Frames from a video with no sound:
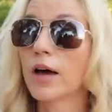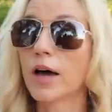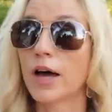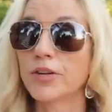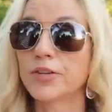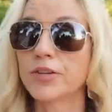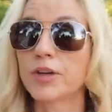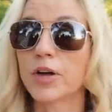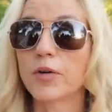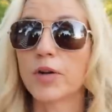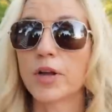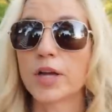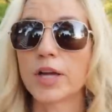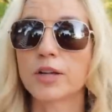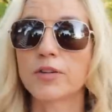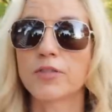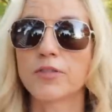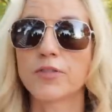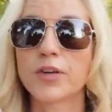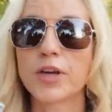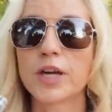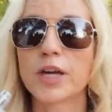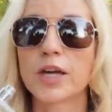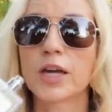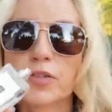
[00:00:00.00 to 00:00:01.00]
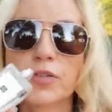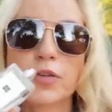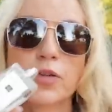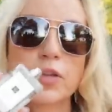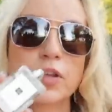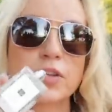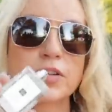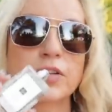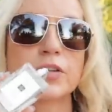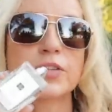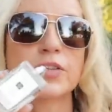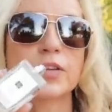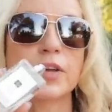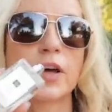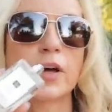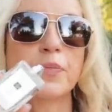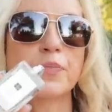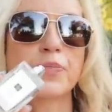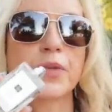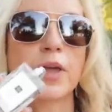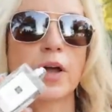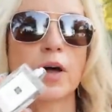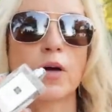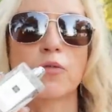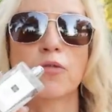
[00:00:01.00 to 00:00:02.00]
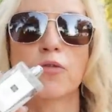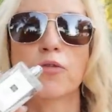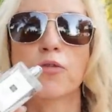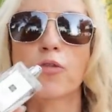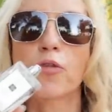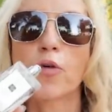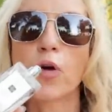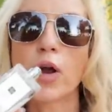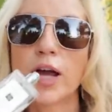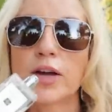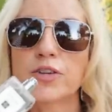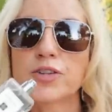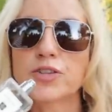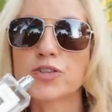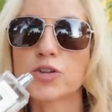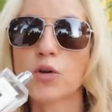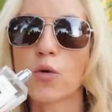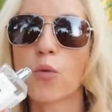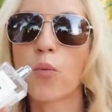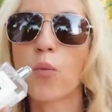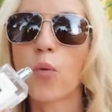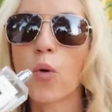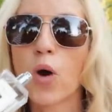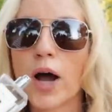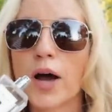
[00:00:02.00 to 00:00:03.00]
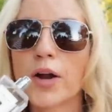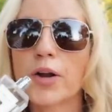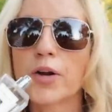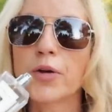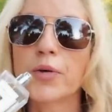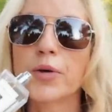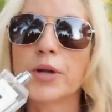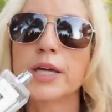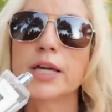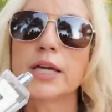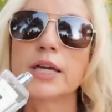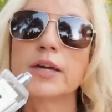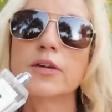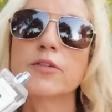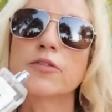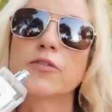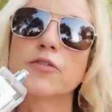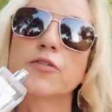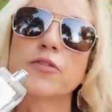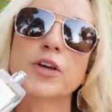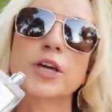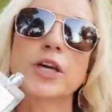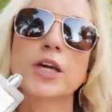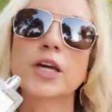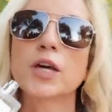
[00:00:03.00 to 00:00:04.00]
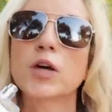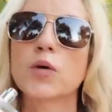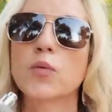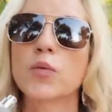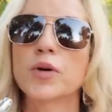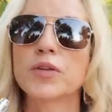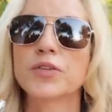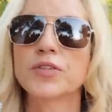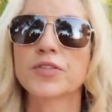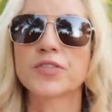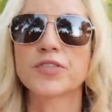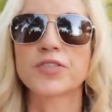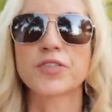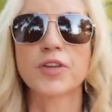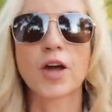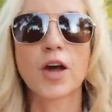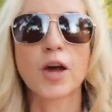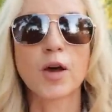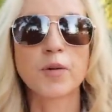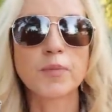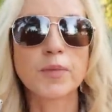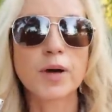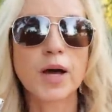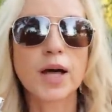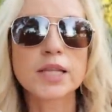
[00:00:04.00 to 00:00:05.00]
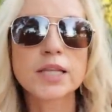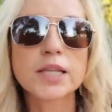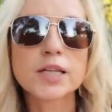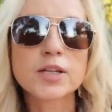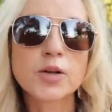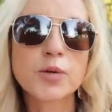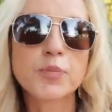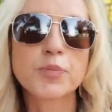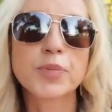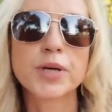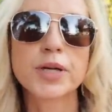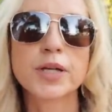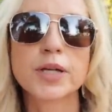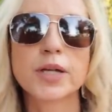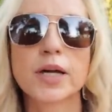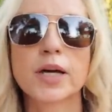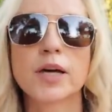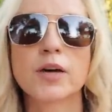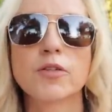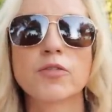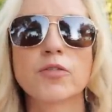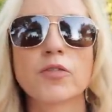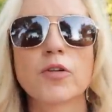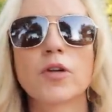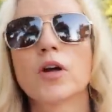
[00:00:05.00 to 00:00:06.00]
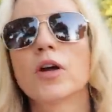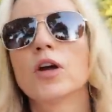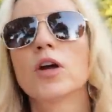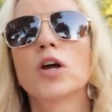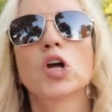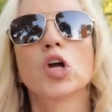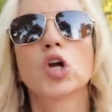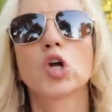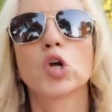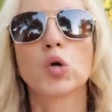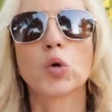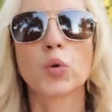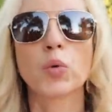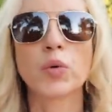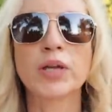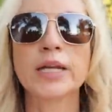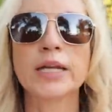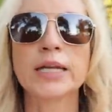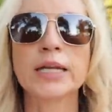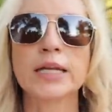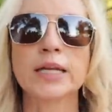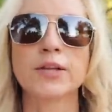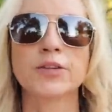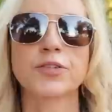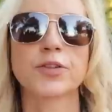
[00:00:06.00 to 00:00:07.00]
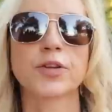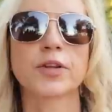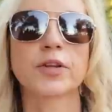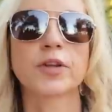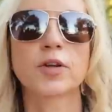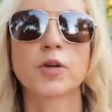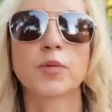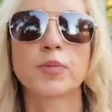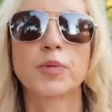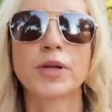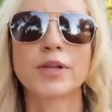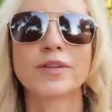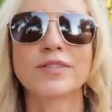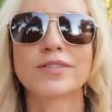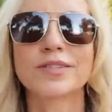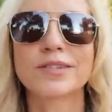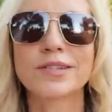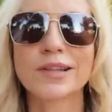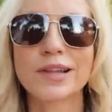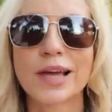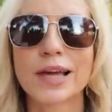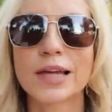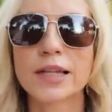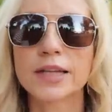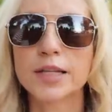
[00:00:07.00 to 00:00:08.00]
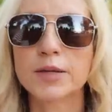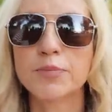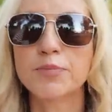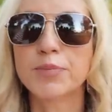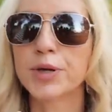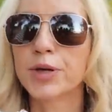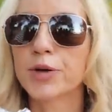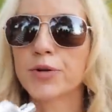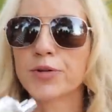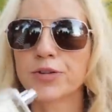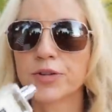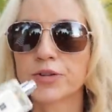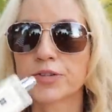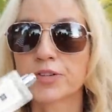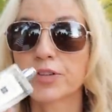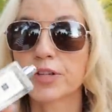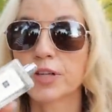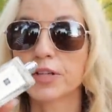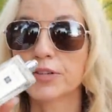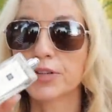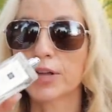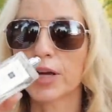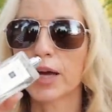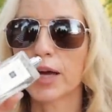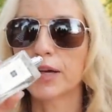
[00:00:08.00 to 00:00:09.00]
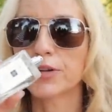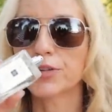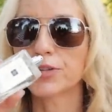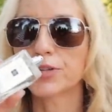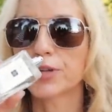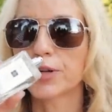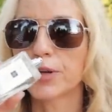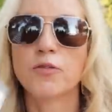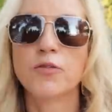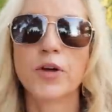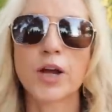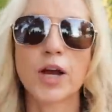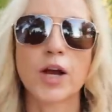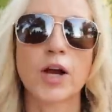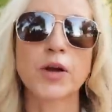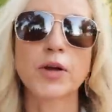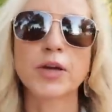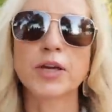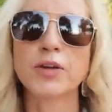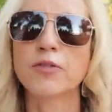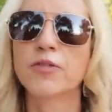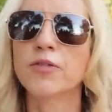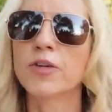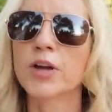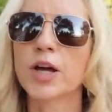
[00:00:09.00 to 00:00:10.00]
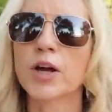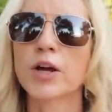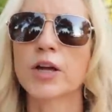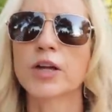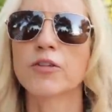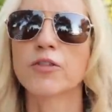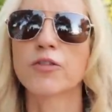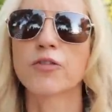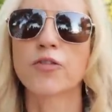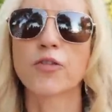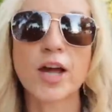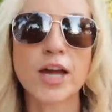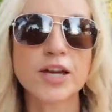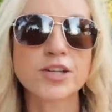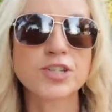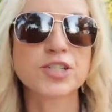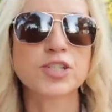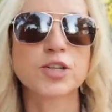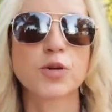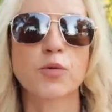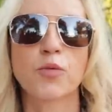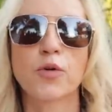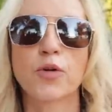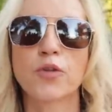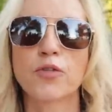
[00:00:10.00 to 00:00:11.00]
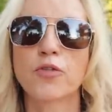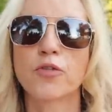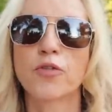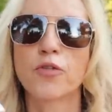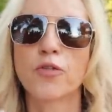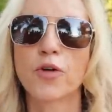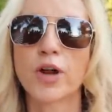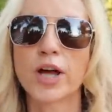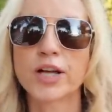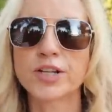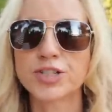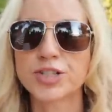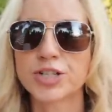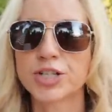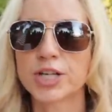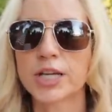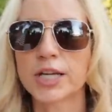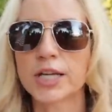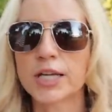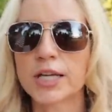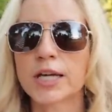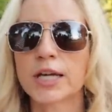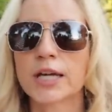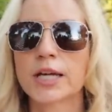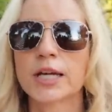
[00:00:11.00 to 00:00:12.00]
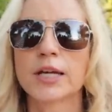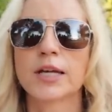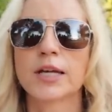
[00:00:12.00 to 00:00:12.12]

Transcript: I don't hate fig. So this is a fresh, watery fig with a little bit of greenness, a little bit slightly bitter, just a touch. Very, very fresh, refreshing,